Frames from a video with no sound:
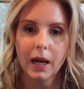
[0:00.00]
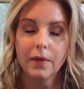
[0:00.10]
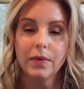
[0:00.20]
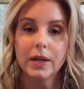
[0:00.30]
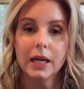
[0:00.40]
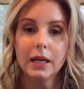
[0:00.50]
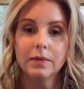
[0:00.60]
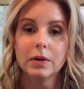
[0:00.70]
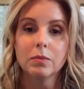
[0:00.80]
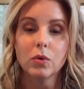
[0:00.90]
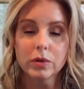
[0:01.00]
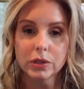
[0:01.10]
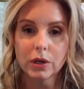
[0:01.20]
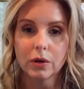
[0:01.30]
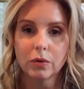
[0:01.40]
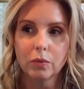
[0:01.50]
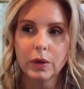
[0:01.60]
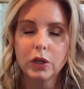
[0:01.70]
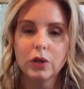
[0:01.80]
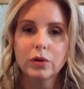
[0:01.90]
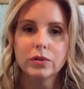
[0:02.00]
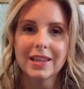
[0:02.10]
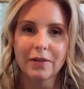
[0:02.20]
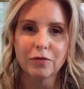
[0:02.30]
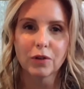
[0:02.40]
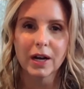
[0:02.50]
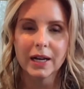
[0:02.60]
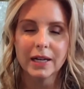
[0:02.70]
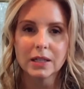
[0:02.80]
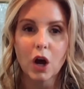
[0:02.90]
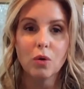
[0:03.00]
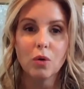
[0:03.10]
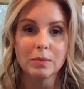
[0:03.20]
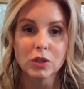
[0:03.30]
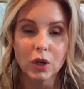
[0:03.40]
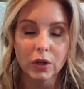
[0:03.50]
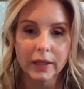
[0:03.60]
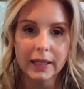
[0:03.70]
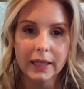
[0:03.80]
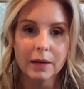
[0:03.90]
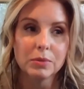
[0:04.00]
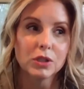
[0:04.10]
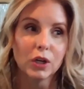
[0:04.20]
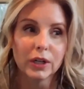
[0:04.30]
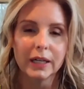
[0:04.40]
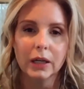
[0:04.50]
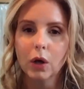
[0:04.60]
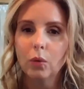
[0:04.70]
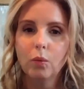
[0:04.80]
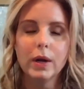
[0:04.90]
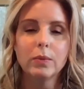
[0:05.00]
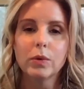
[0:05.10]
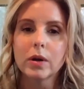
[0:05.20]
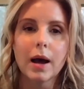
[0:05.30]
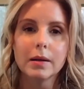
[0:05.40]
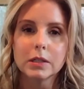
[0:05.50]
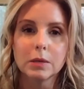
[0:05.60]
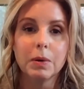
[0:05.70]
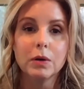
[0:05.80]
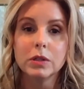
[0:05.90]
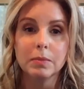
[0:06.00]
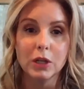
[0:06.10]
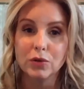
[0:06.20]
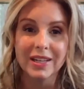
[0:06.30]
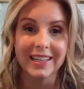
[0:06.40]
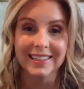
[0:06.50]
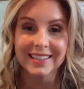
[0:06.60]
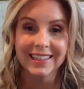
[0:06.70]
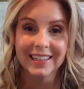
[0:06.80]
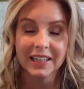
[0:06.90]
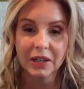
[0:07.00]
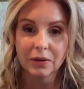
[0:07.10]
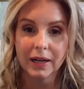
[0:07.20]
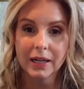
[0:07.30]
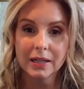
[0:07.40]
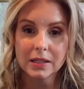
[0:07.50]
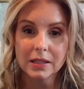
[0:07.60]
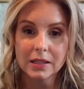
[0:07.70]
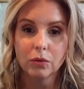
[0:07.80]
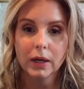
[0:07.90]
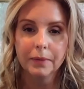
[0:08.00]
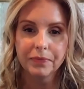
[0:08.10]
And then, even more so, we use that phrase, oh, I'm sorry, I'm sorry, when we're not supposed to be using it. Right. So,